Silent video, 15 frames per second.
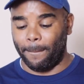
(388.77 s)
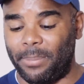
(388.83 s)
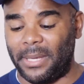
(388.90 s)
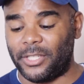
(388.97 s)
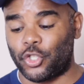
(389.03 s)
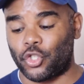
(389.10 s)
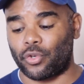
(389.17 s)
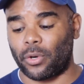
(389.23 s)

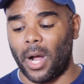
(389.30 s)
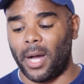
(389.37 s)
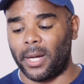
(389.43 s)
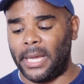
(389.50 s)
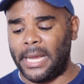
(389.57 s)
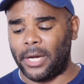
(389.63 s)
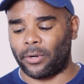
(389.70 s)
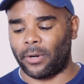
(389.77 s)
Be strong
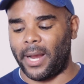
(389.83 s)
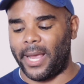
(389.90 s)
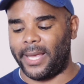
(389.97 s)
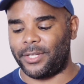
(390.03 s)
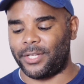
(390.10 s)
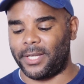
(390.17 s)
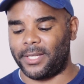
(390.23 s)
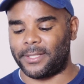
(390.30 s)
and
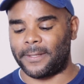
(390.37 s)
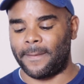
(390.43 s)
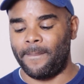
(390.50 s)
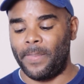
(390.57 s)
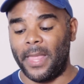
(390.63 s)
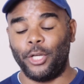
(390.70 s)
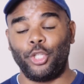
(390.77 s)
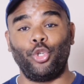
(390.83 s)
courageous.
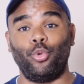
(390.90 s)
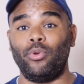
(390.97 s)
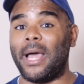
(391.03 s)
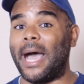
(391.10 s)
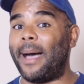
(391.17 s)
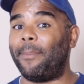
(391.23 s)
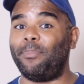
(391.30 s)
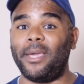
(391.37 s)
Do
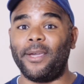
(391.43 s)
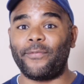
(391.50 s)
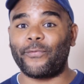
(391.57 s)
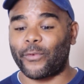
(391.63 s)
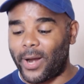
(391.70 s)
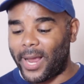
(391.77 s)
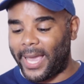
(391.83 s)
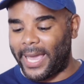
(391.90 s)
not be
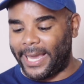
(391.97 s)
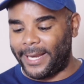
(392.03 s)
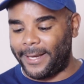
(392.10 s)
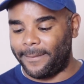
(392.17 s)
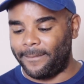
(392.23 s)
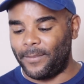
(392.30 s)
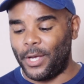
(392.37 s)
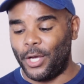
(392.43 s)

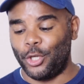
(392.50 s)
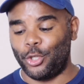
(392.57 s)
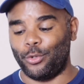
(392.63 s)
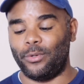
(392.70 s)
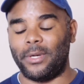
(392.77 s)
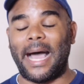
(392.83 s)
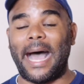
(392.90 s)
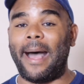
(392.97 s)
afraid. Do
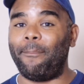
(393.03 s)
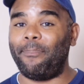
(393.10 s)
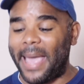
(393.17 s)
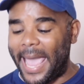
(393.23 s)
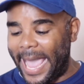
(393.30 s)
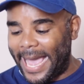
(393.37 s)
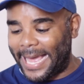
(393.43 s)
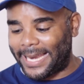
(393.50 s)
not
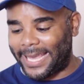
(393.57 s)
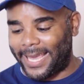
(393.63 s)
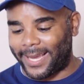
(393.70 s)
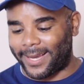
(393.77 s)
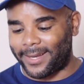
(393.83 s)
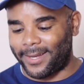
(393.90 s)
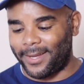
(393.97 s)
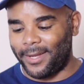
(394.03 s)

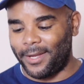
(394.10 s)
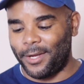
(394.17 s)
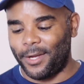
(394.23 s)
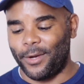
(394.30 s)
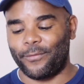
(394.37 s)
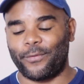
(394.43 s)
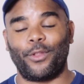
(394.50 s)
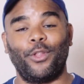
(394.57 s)
panic,
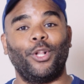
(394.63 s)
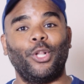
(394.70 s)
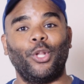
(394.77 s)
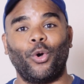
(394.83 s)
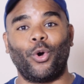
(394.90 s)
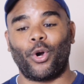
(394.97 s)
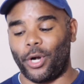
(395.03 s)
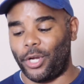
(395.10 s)
for the
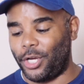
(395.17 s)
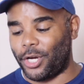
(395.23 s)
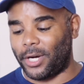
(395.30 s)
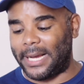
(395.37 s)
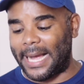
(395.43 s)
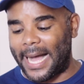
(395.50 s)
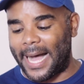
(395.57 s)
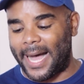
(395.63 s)
Lord your
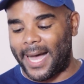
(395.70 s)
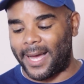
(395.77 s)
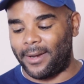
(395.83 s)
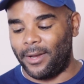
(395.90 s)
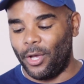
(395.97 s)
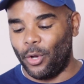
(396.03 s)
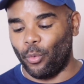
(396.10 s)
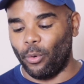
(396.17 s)

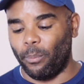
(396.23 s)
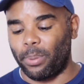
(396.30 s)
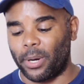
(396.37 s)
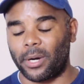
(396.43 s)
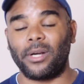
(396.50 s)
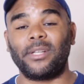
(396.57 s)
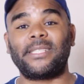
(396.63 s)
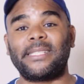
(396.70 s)
God will
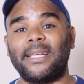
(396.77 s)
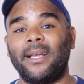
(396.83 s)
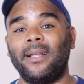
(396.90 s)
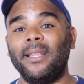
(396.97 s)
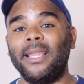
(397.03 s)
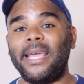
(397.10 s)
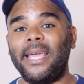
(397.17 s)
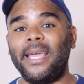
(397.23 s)

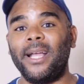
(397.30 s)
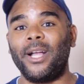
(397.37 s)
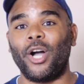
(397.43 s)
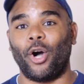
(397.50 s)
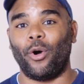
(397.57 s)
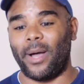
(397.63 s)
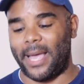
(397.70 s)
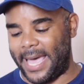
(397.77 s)
personally
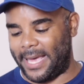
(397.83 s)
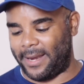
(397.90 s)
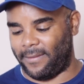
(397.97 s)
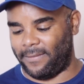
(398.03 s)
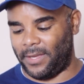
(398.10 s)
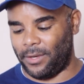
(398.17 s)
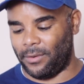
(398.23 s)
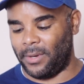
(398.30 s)
go ahead
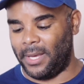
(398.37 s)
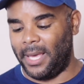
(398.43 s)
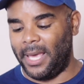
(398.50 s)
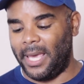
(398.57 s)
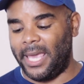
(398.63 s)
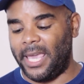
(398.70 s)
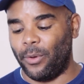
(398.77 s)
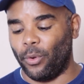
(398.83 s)
of you
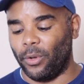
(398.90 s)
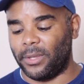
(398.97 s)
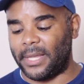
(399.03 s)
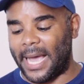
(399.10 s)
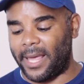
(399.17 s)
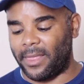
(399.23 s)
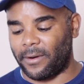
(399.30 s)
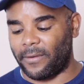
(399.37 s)
he will
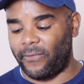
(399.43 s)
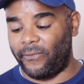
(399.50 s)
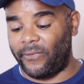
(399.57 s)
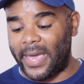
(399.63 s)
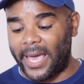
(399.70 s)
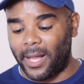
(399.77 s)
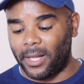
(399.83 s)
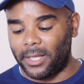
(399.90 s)
neither
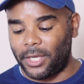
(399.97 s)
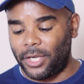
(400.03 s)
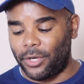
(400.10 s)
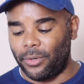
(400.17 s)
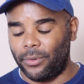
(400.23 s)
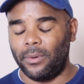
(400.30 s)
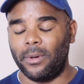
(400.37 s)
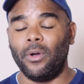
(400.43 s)
fail
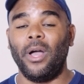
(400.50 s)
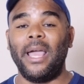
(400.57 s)
you